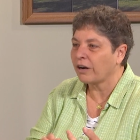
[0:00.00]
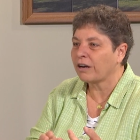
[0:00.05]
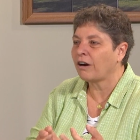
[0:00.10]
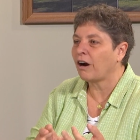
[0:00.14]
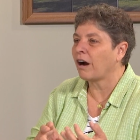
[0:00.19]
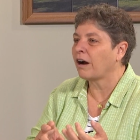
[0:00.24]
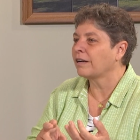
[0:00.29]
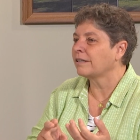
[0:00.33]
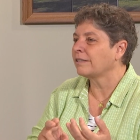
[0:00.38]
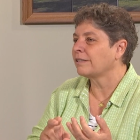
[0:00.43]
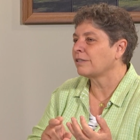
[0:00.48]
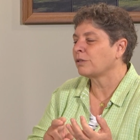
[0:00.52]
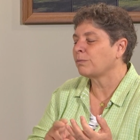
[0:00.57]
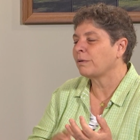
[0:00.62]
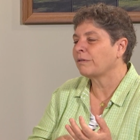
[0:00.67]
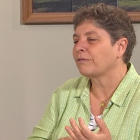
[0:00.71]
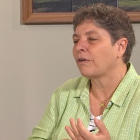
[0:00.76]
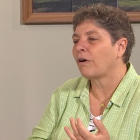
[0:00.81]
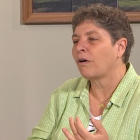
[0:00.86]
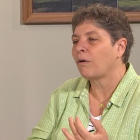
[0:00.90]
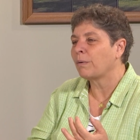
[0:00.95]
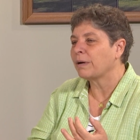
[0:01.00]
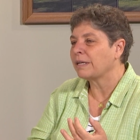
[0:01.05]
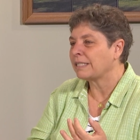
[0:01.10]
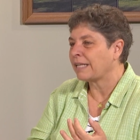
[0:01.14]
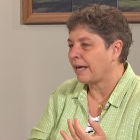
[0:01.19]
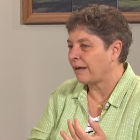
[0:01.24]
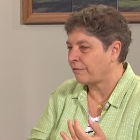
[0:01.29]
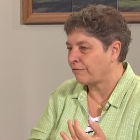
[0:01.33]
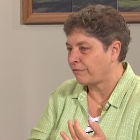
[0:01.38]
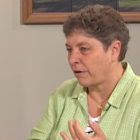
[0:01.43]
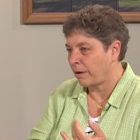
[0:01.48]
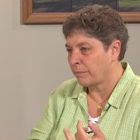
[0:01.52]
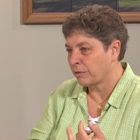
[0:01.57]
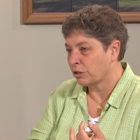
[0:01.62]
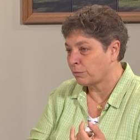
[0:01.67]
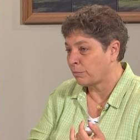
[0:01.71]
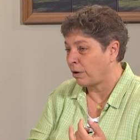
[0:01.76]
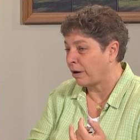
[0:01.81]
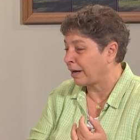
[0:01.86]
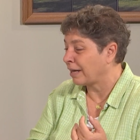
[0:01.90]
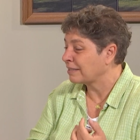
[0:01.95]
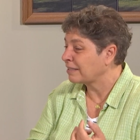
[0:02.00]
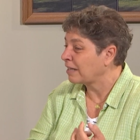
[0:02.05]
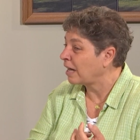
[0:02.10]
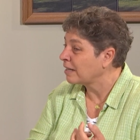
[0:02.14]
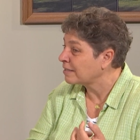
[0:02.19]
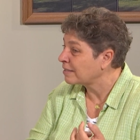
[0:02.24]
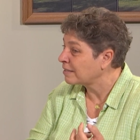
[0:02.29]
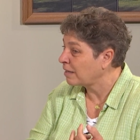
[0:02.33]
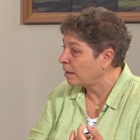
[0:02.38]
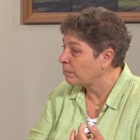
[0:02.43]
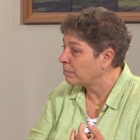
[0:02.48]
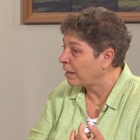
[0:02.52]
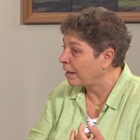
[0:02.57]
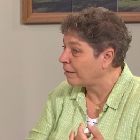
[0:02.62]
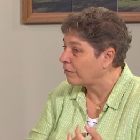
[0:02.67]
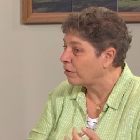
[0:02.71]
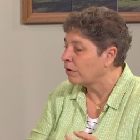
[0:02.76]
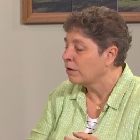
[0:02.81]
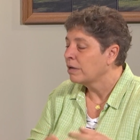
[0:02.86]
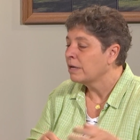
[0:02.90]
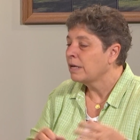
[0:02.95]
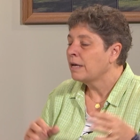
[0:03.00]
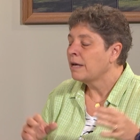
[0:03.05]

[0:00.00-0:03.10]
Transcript: backyard gardens. We've always had farmers markets on some level,